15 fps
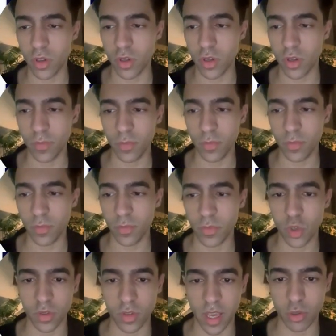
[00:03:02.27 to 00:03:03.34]
In terms of the account
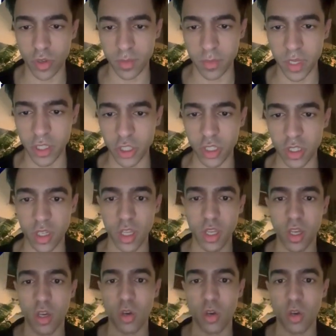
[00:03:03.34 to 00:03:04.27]
structure, as I mentioned,